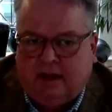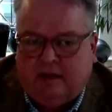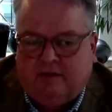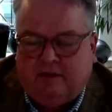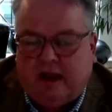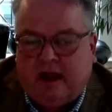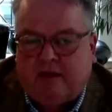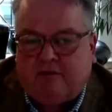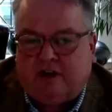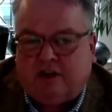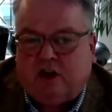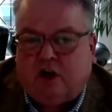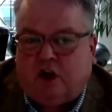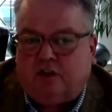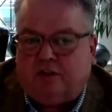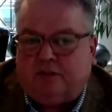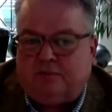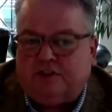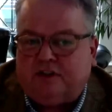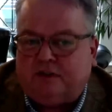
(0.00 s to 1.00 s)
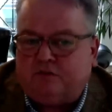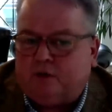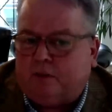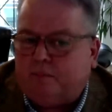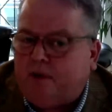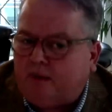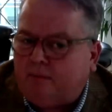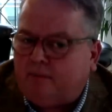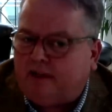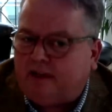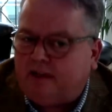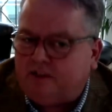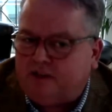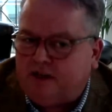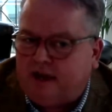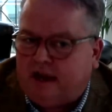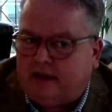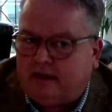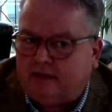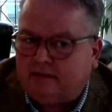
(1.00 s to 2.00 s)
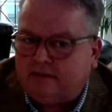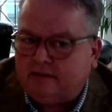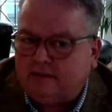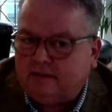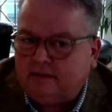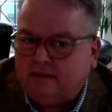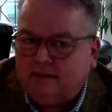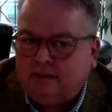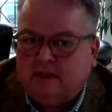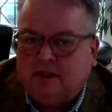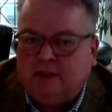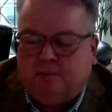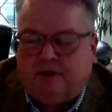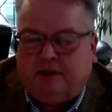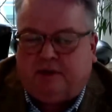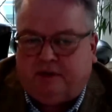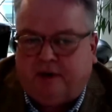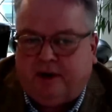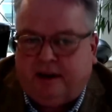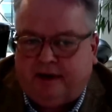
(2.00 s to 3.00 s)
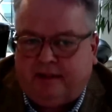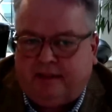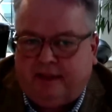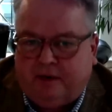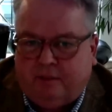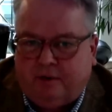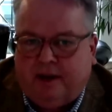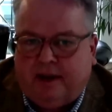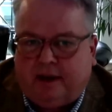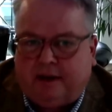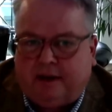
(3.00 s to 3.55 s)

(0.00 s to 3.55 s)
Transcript: And they haven't called themselves Republicans yet, but they're headed that way.